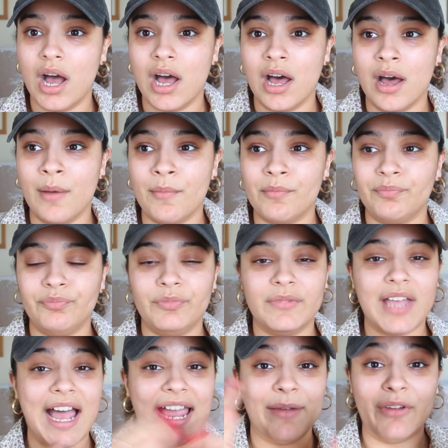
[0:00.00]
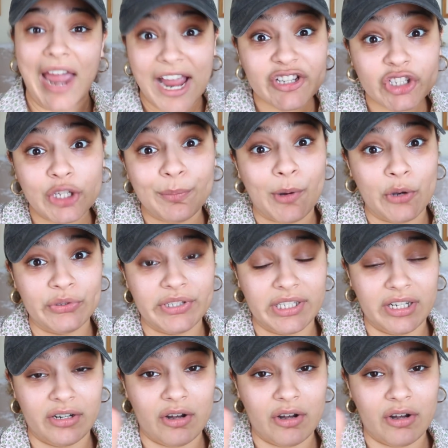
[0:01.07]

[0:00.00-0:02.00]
I actually posted